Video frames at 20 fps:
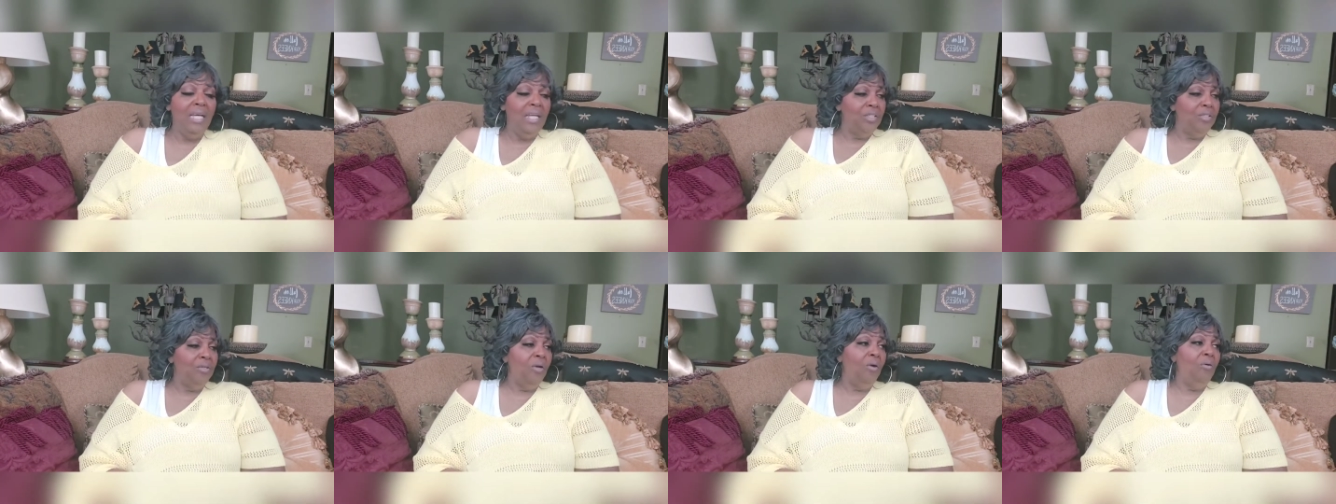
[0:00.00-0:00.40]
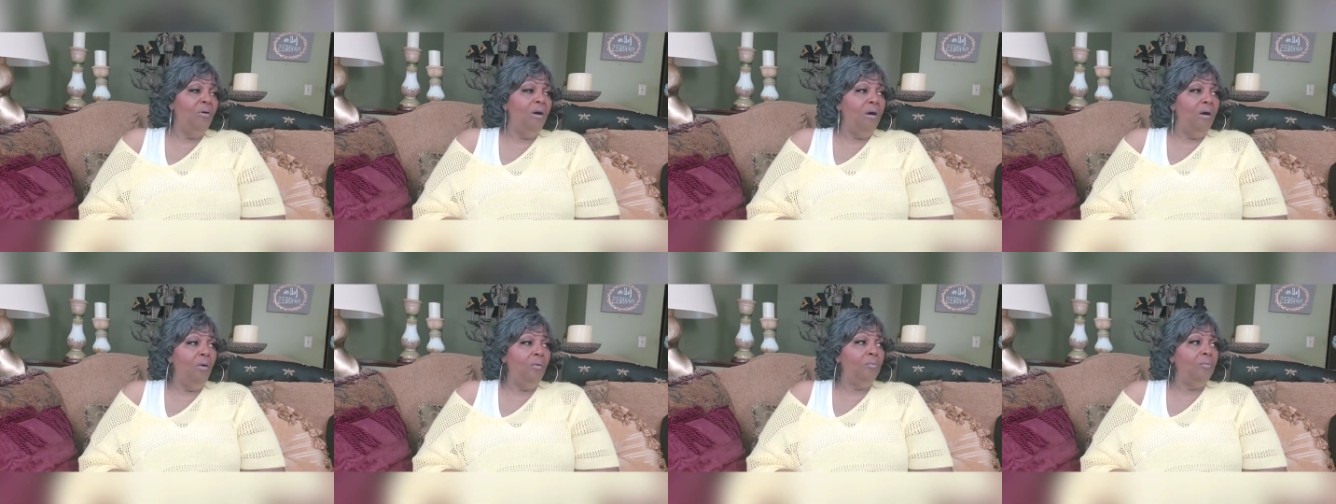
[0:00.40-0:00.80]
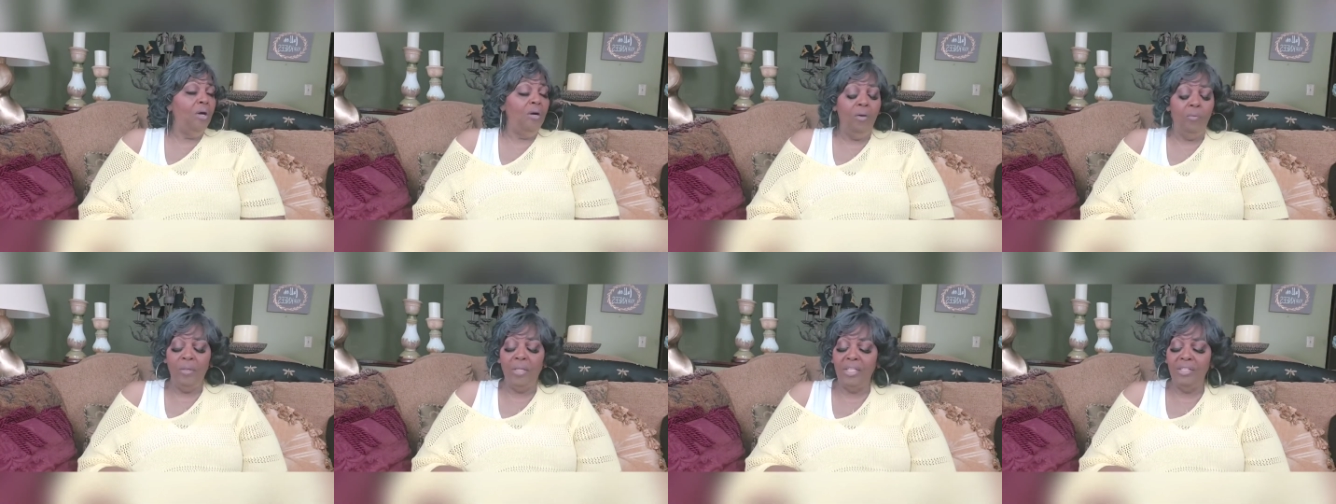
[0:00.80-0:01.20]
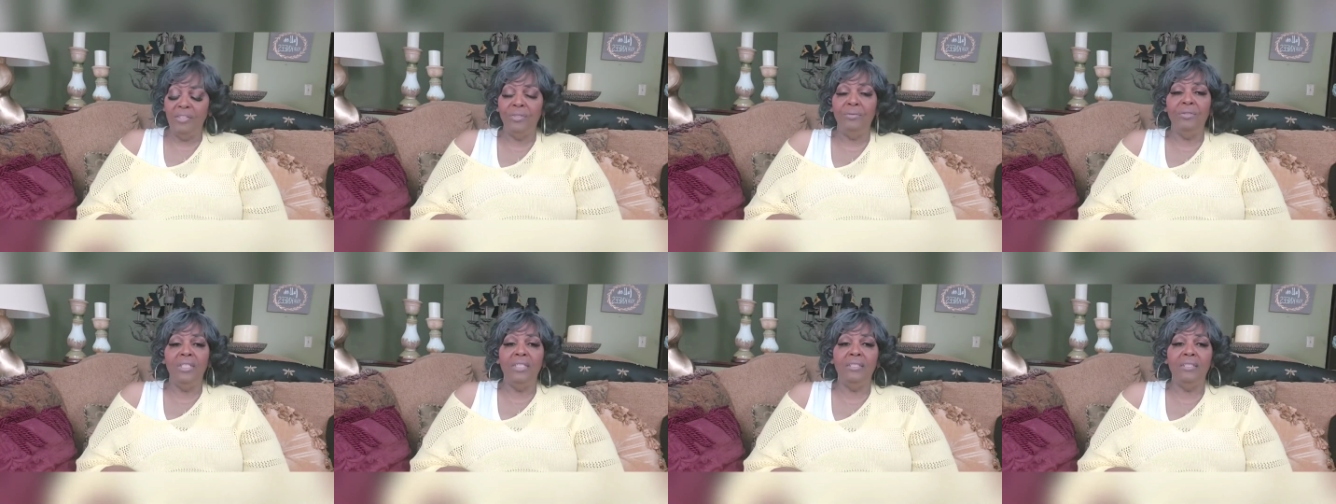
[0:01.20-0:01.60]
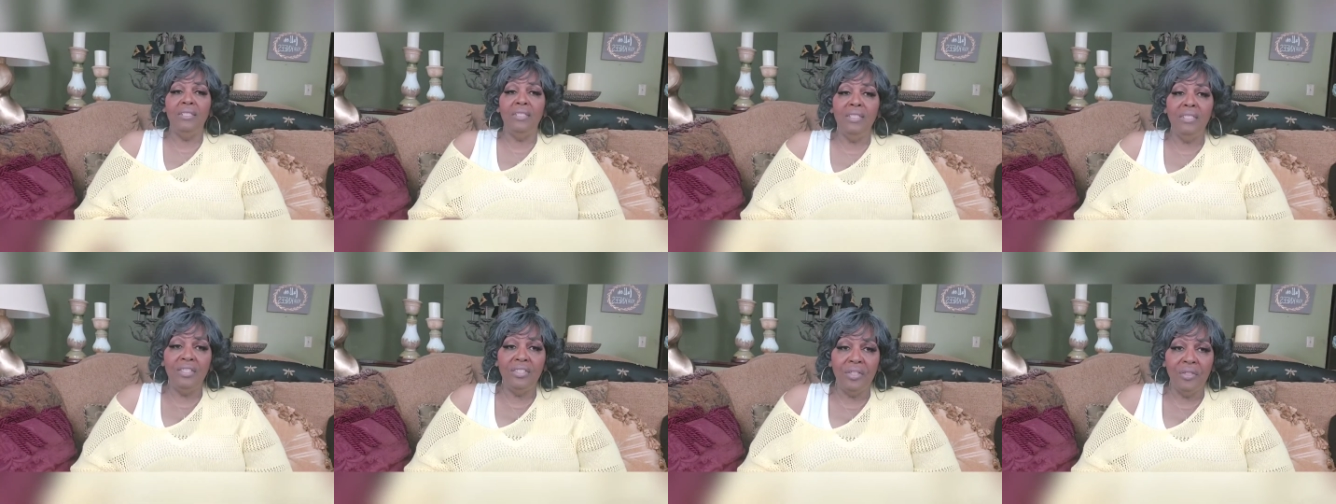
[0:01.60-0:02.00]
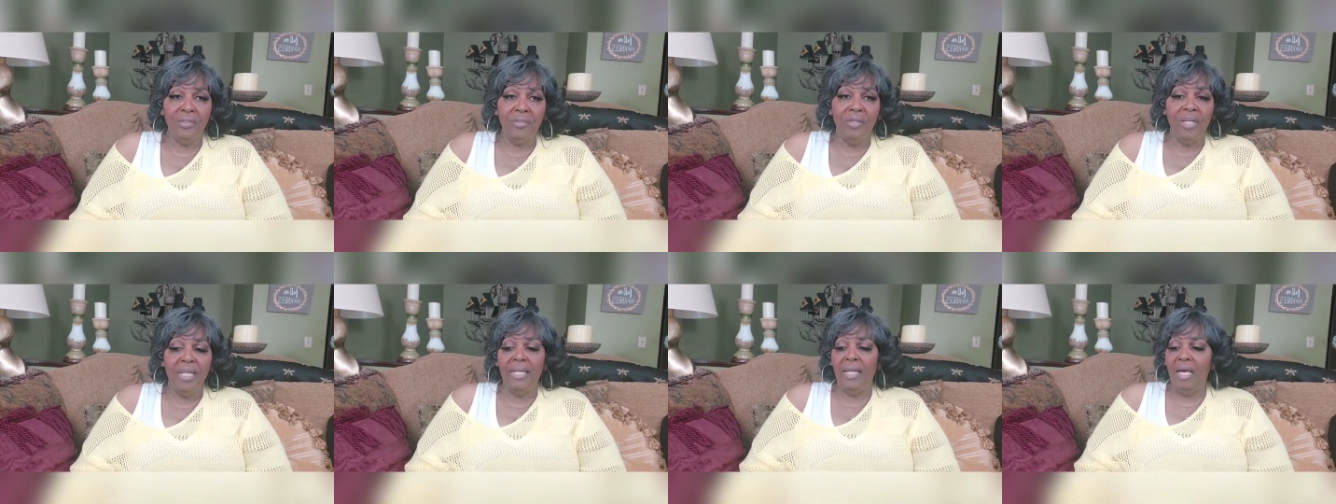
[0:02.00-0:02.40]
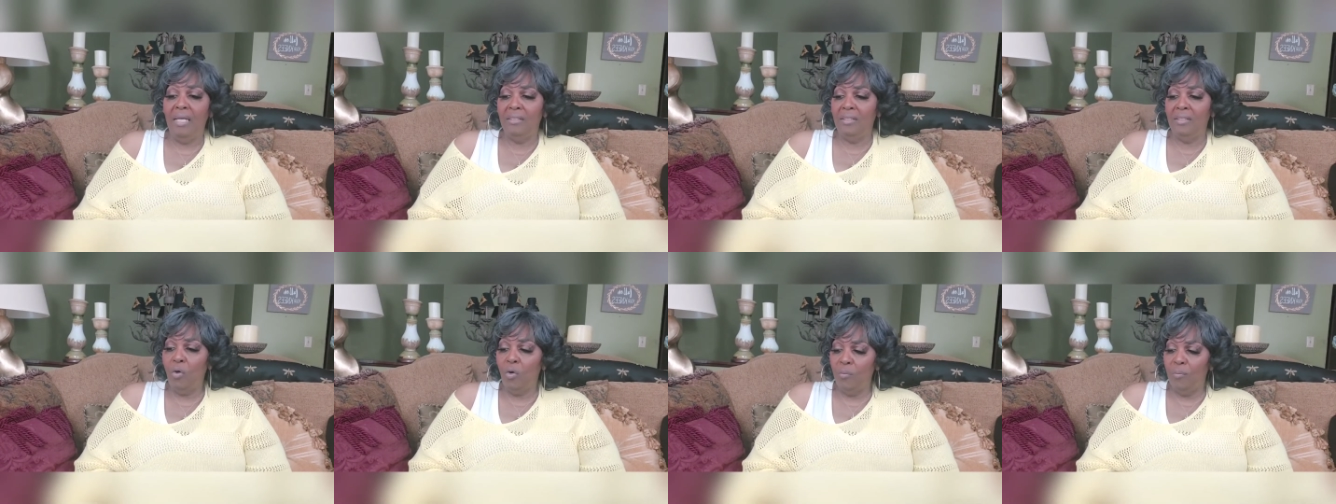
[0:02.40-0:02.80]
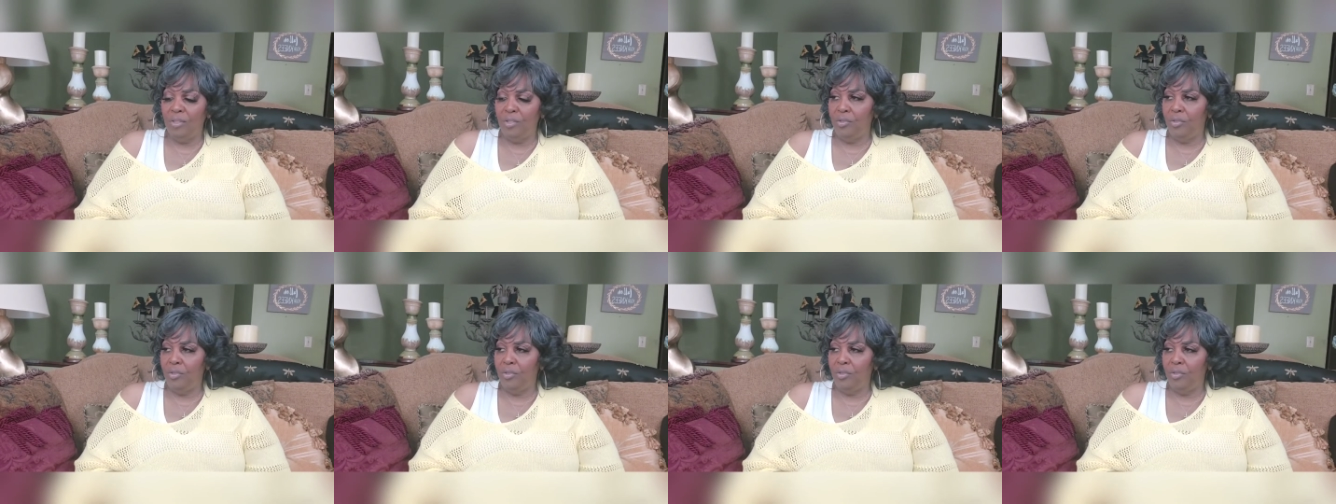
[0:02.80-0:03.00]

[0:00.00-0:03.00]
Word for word: you know, we can do this knee surgery in October.